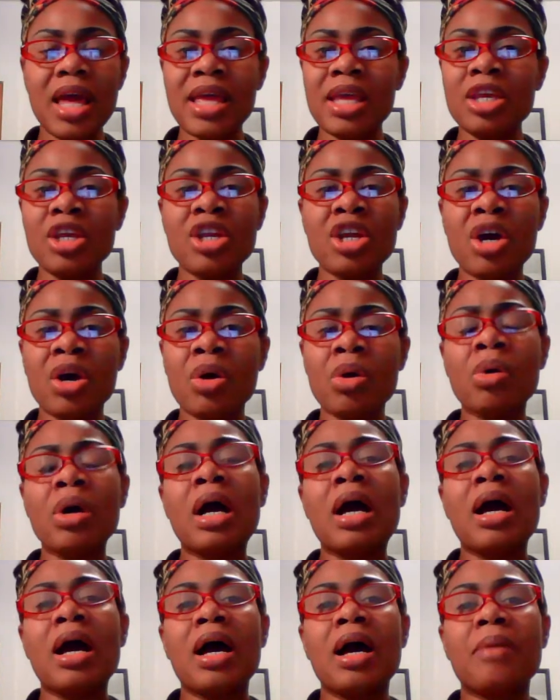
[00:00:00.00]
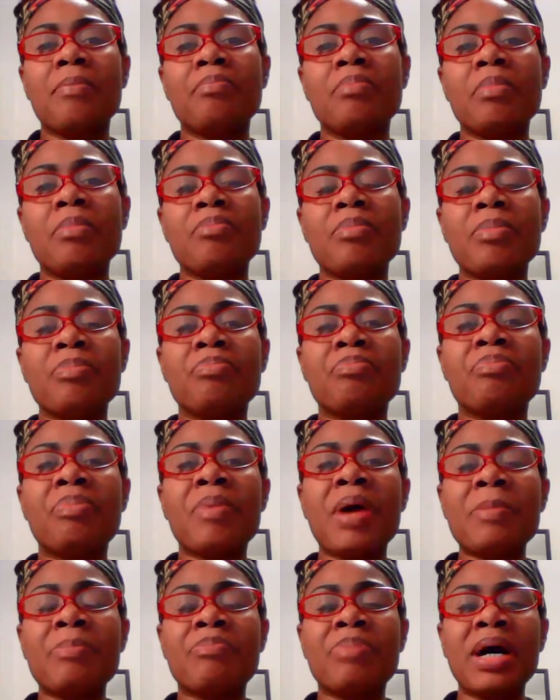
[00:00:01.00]
you know,
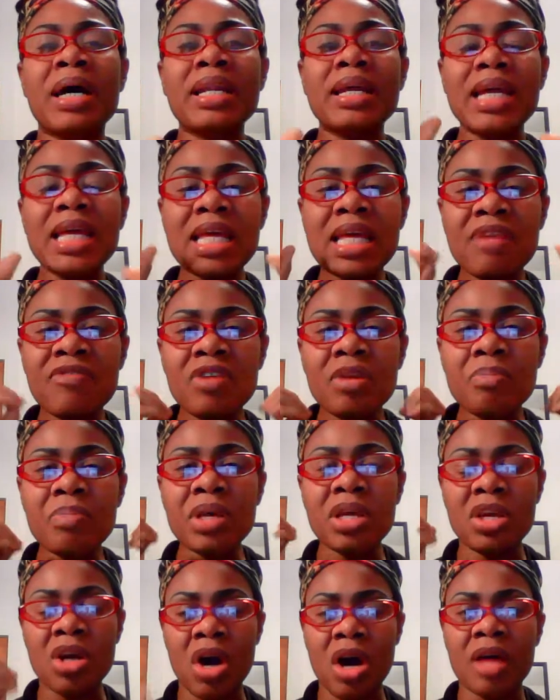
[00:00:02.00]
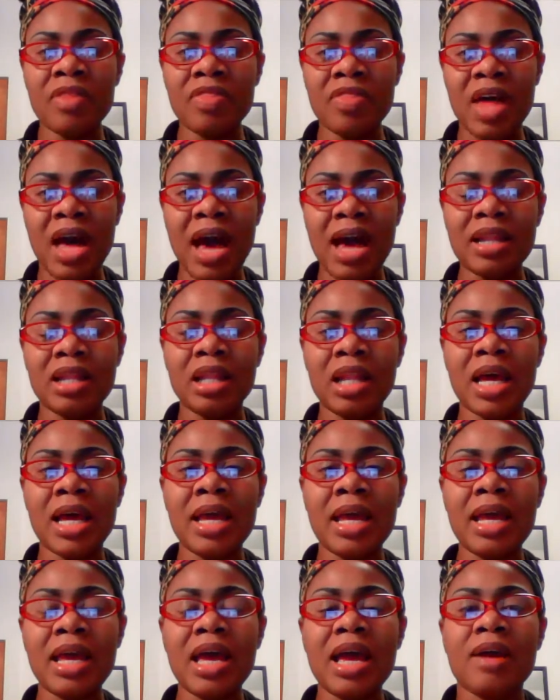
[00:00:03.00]
but even beyond that,
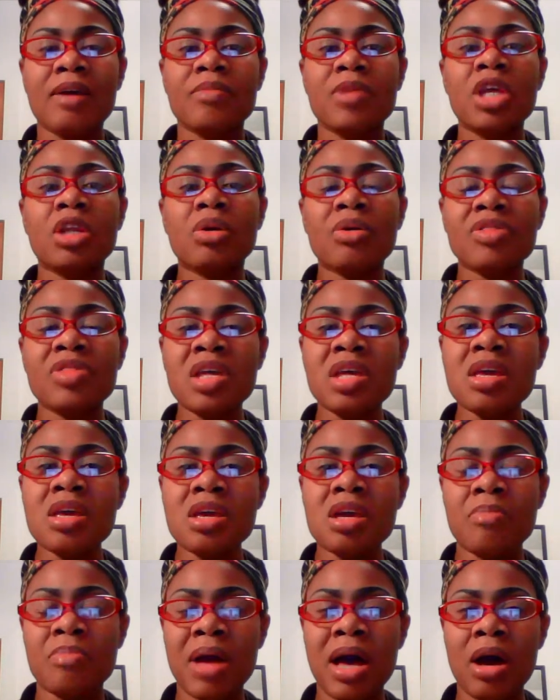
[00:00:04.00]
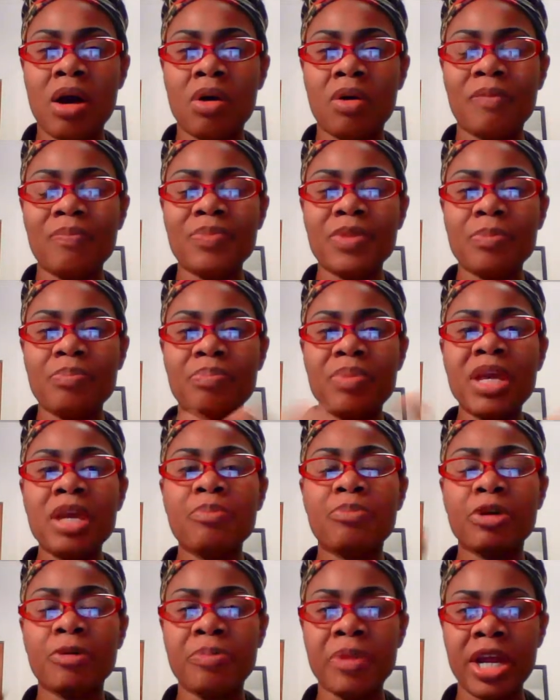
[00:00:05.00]
like, thinking about
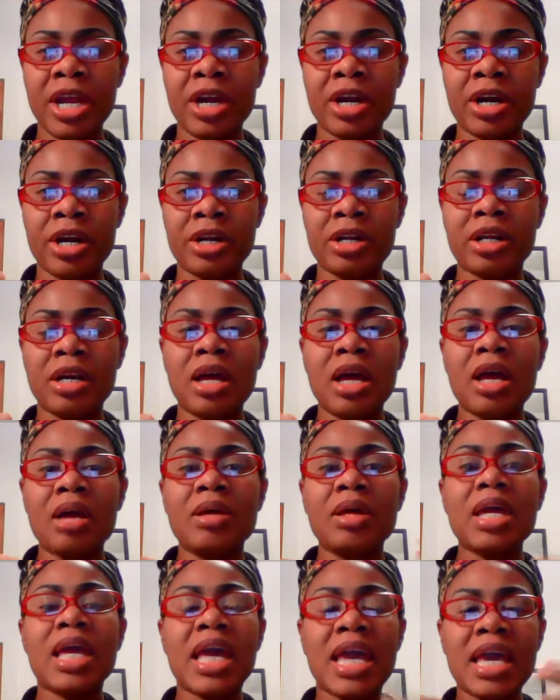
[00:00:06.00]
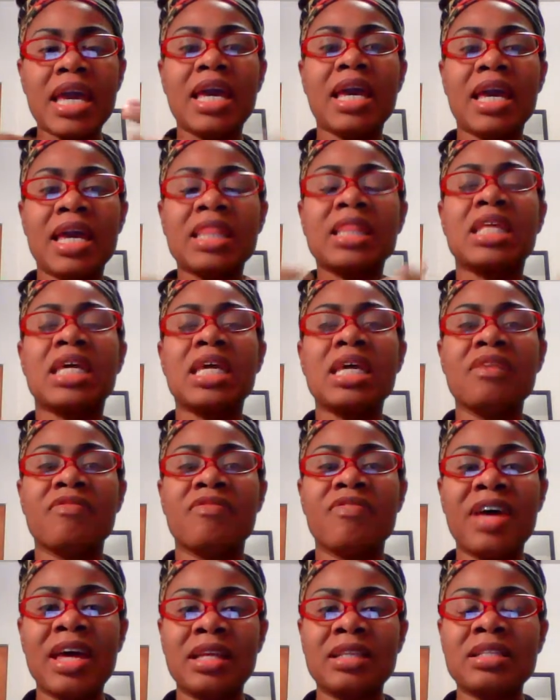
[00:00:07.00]
being prepared in the
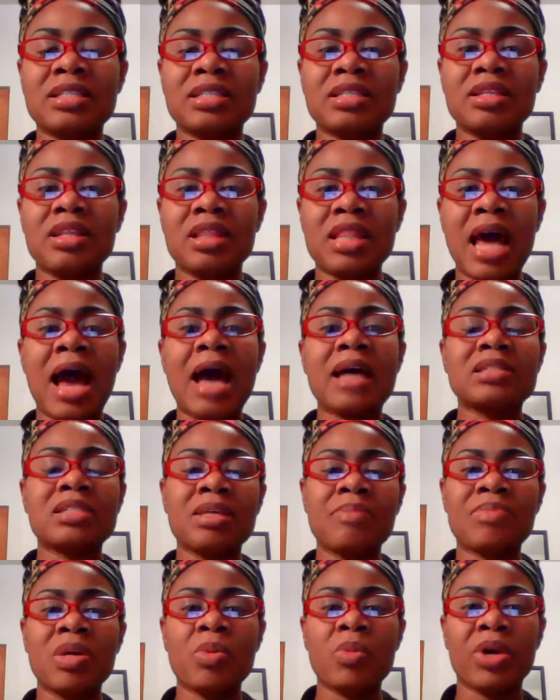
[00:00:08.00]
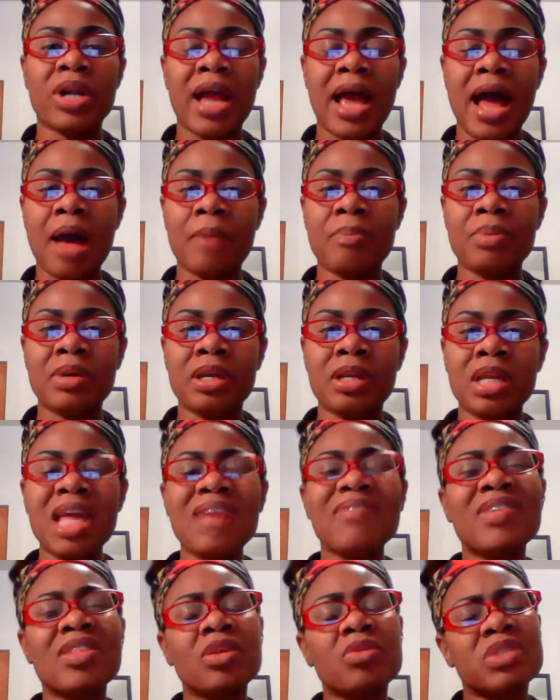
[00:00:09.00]
event that something were to happen,
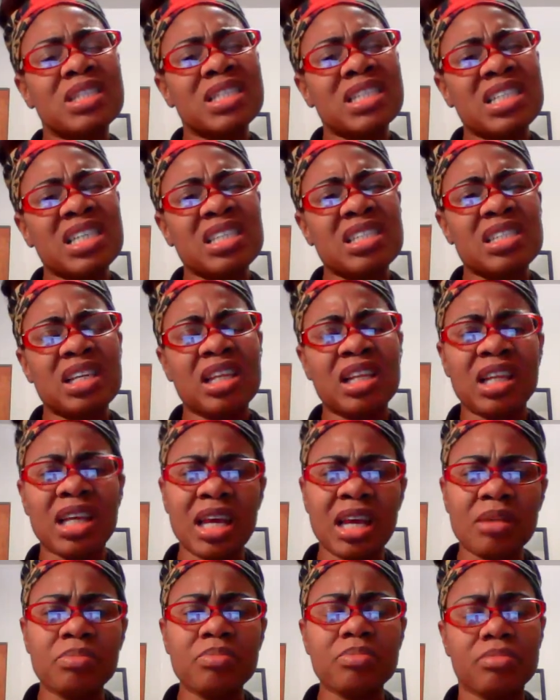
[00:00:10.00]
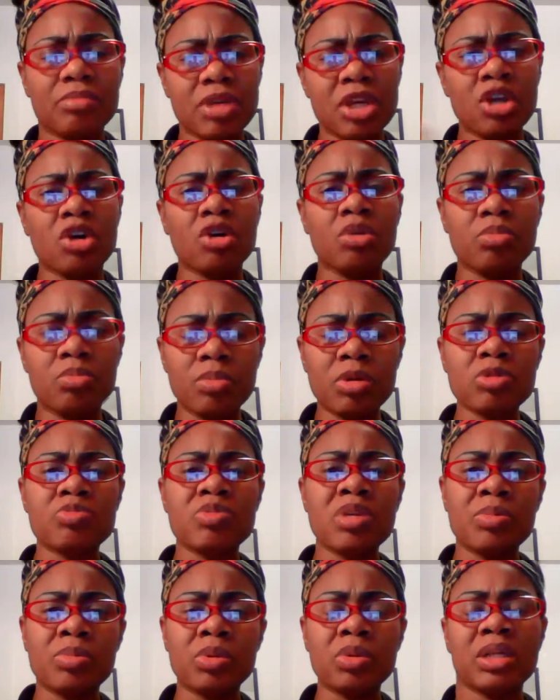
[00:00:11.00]
even though statistically, most
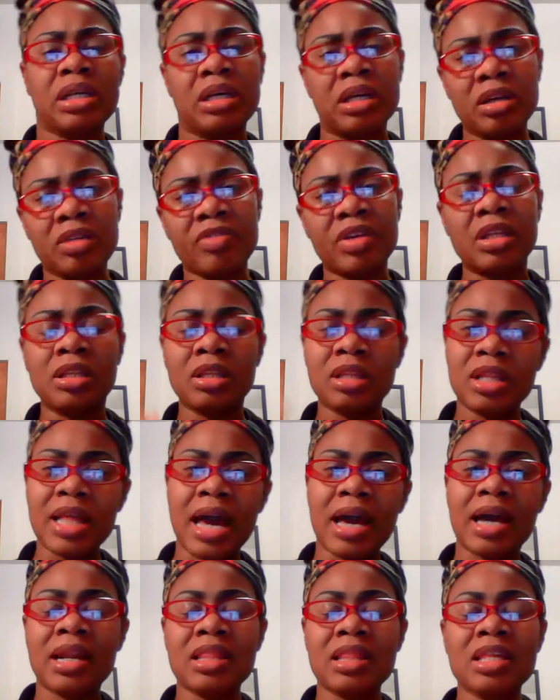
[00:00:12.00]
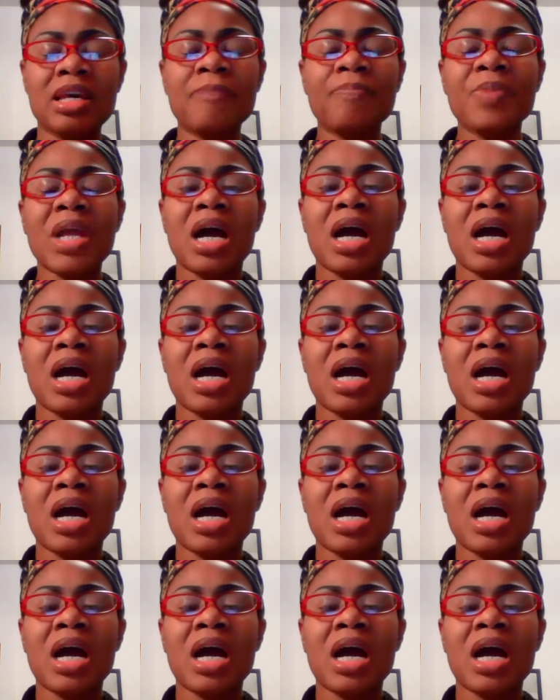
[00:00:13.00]
people live and that kind of thing.